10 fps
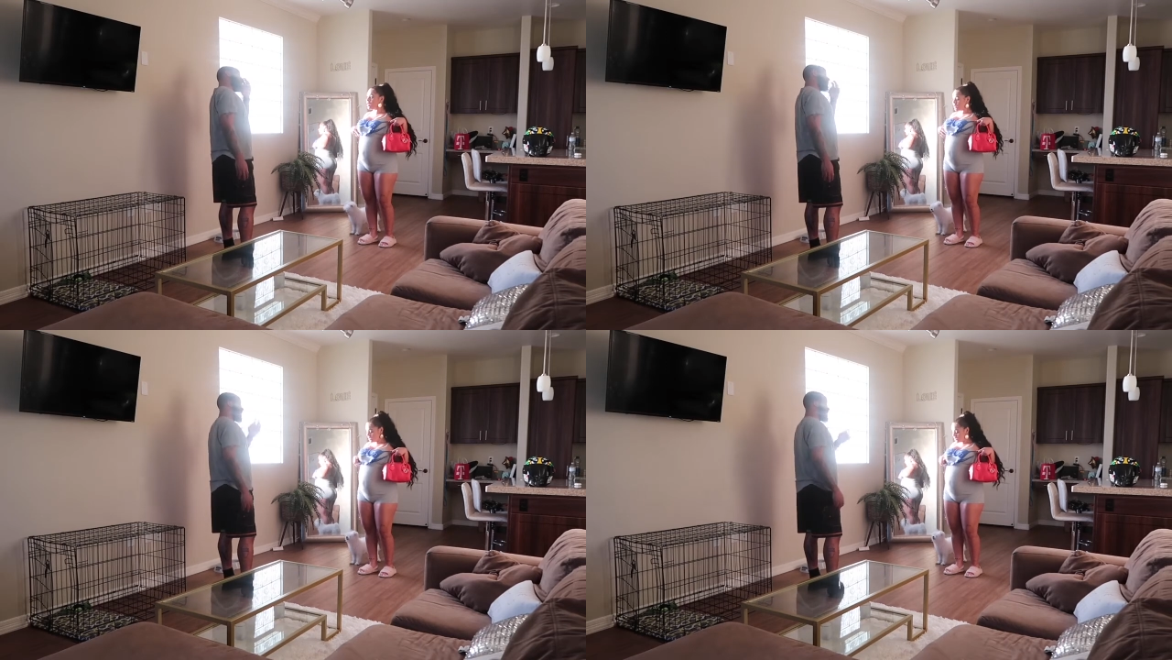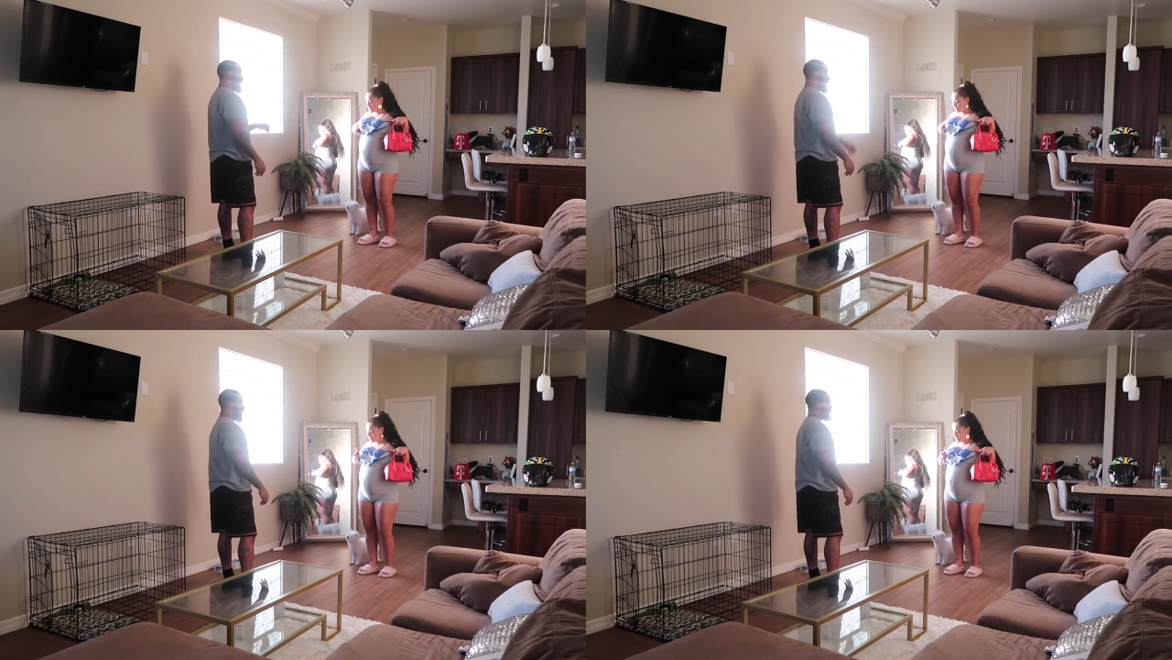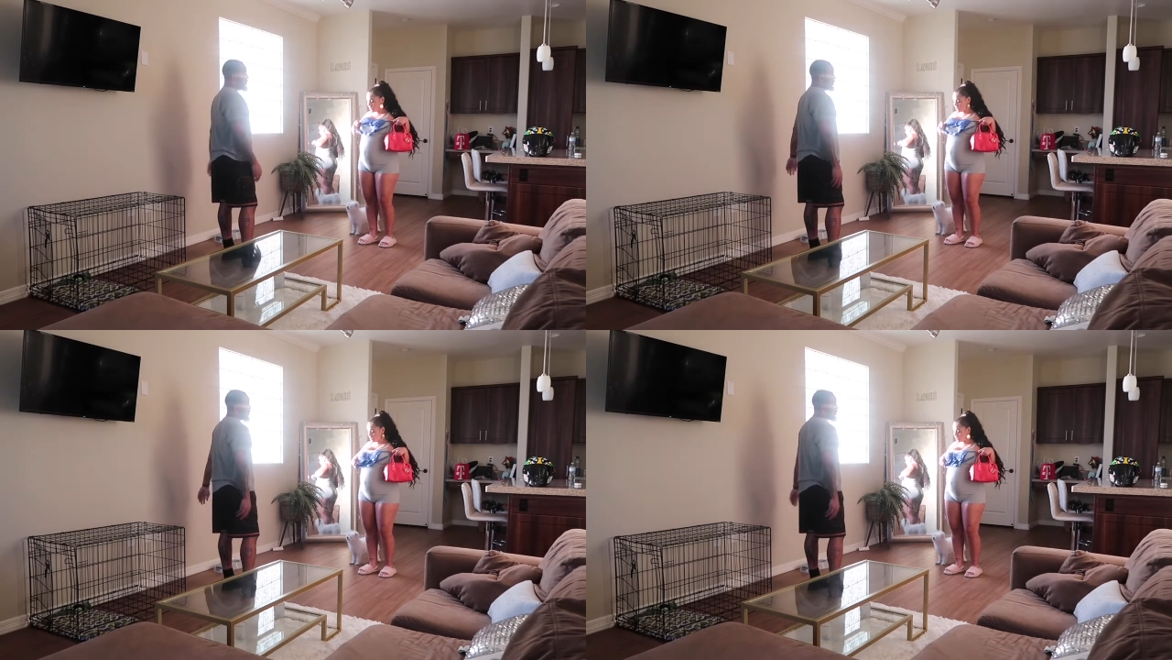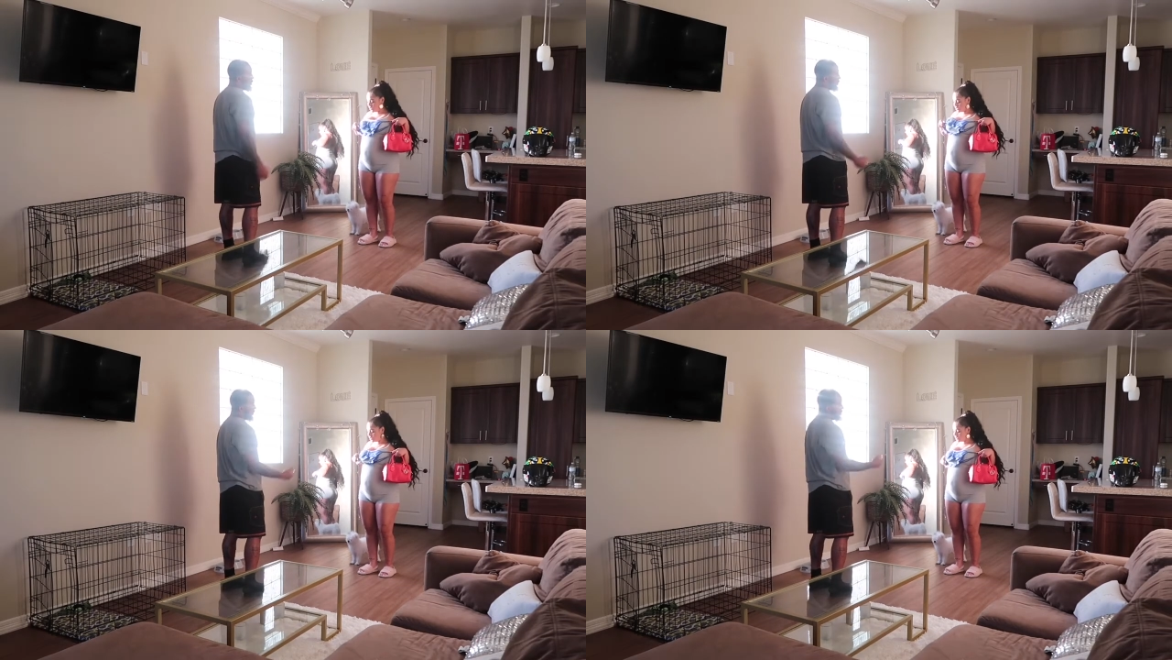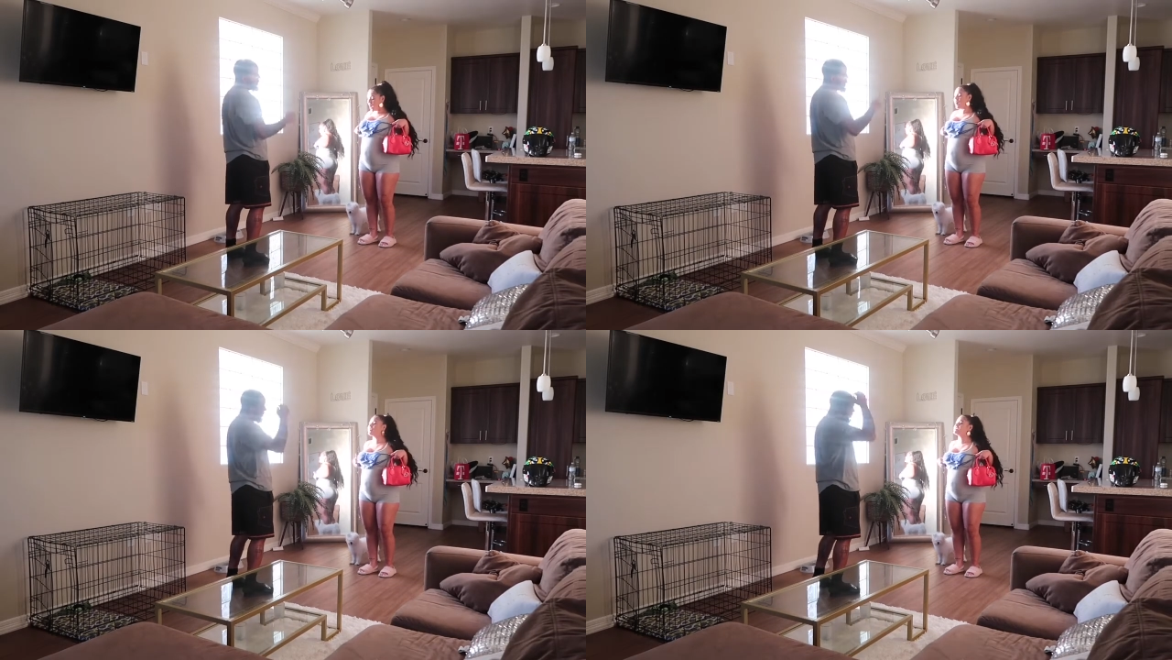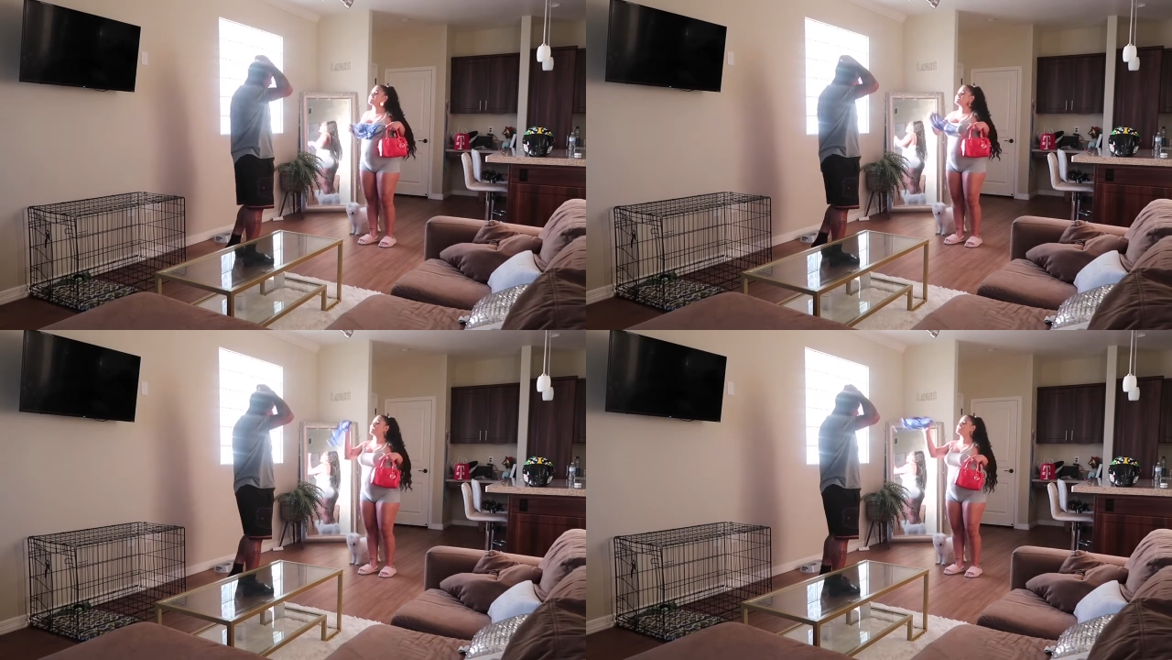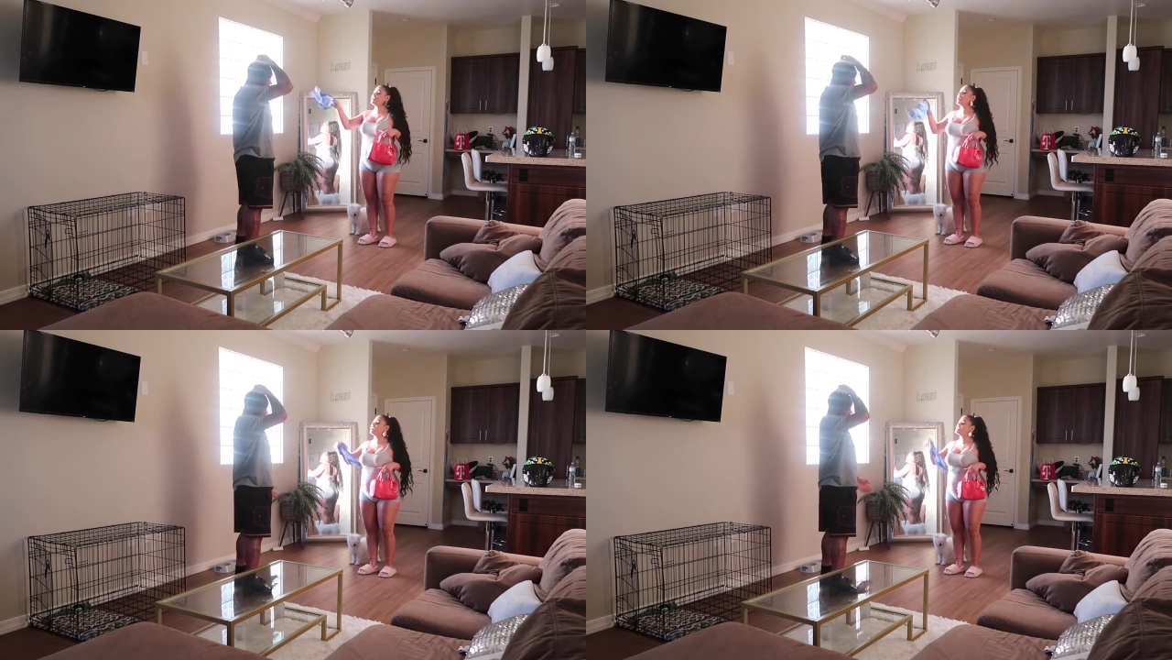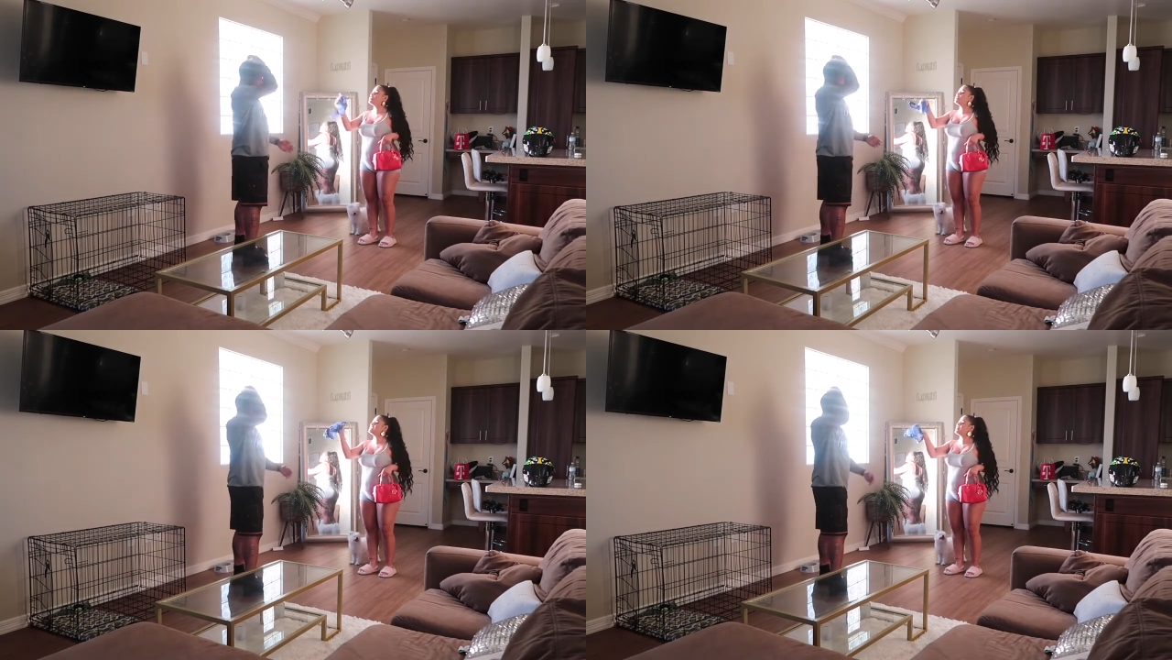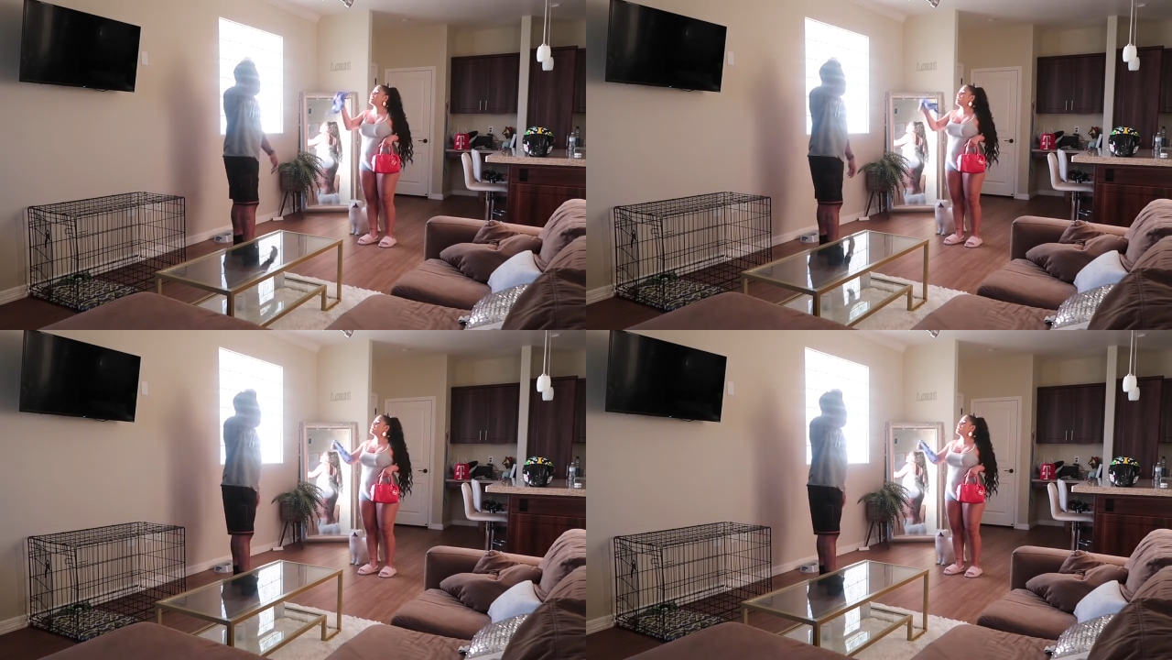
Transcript: [unreadable: no face in view]